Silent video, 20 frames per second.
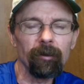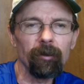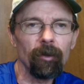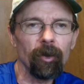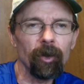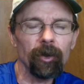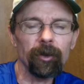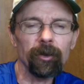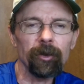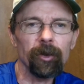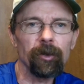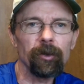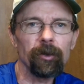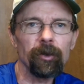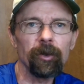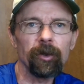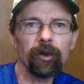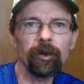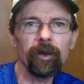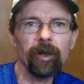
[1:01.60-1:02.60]
One or two
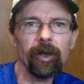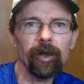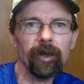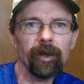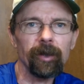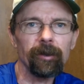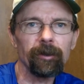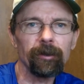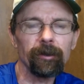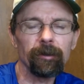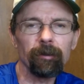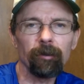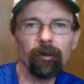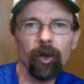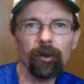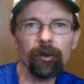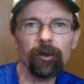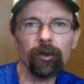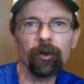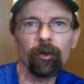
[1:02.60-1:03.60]
good things
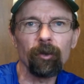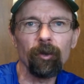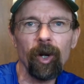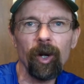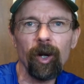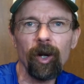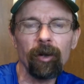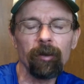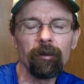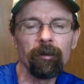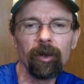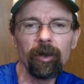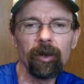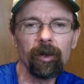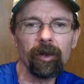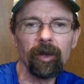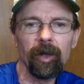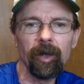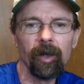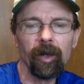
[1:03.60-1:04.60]
once in a while, but
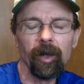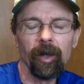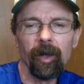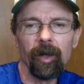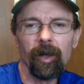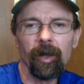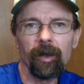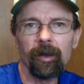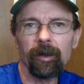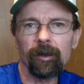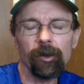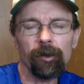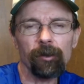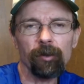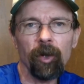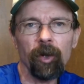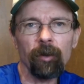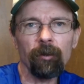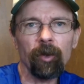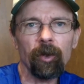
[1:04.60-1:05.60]
just
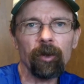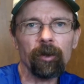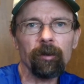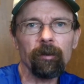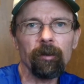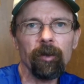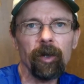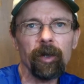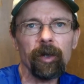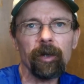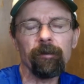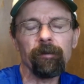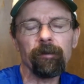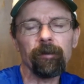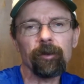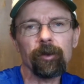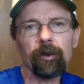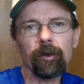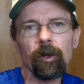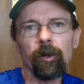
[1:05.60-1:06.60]
wasn't worth the money.
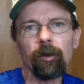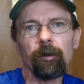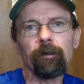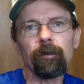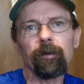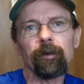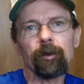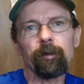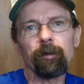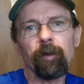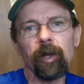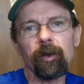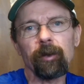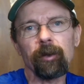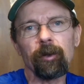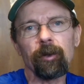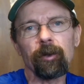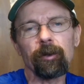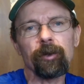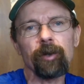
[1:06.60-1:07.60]
So spend it
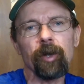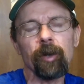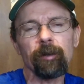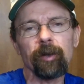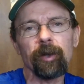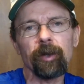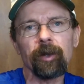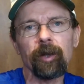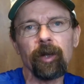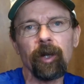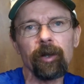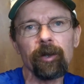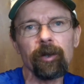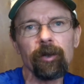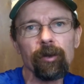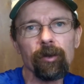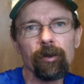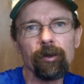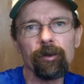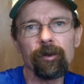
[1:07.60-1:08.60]
on something that I
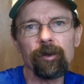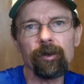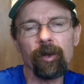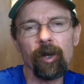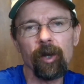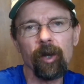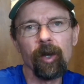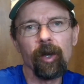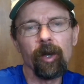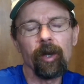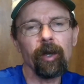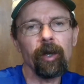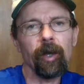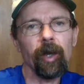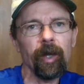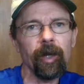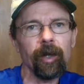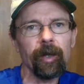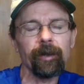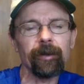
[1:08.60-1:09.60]
use,
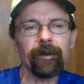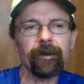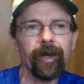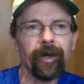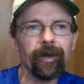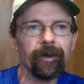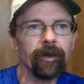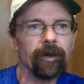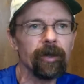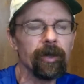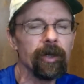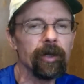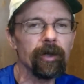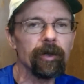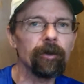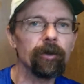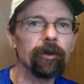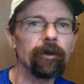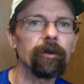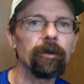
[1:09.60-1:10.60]
and it's the end of the
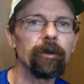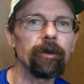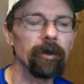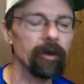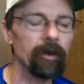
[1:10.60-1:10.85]
year.